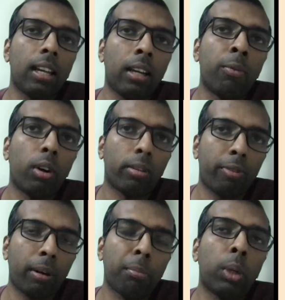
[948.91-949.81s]
invoked
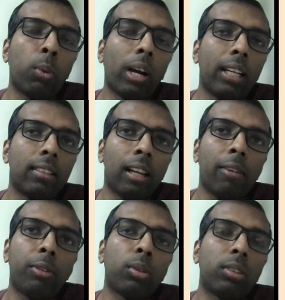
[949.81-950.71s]
from UI itself
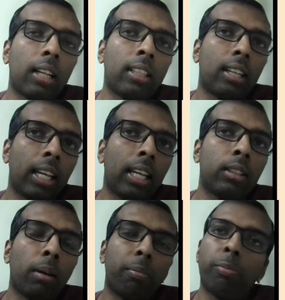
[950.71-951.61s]
to start the training job.